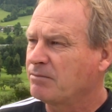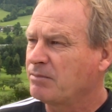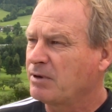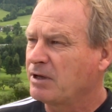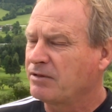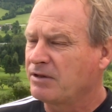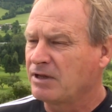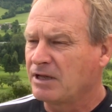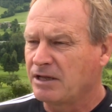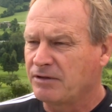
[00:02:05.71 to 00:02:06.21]

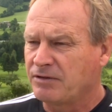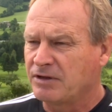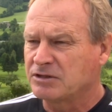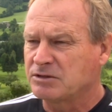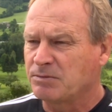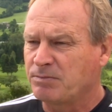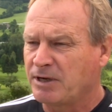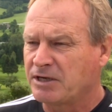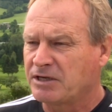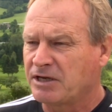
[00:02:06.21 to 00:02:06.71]
But
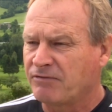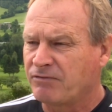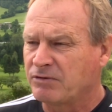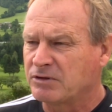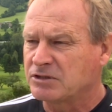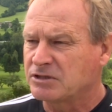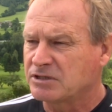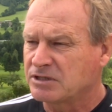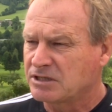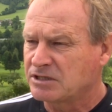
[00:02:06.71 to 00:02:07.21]
there's a big
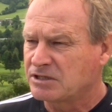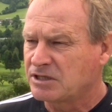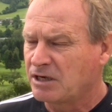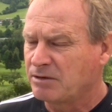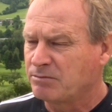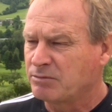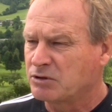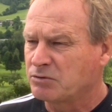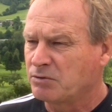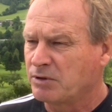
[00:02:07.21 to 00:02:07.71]
difference, as I say,
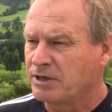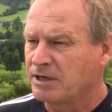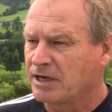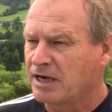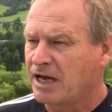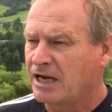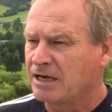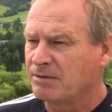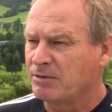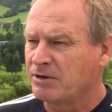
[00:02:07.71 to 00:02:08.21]
between
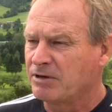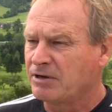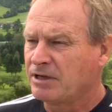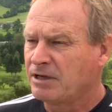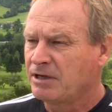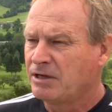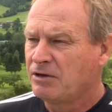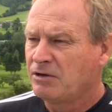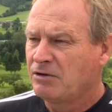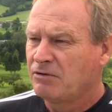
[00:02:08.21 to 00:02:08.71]
academy
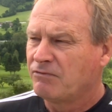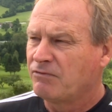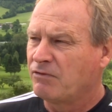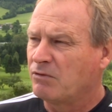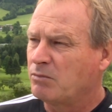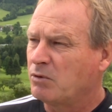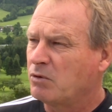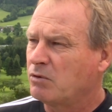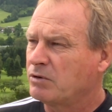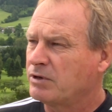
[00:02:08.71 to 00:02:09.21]

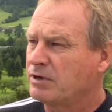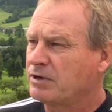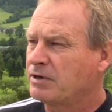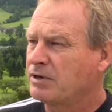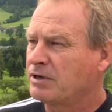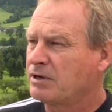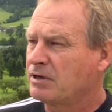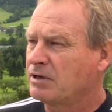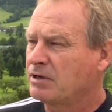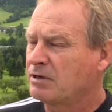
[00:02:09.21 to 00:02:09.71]
football and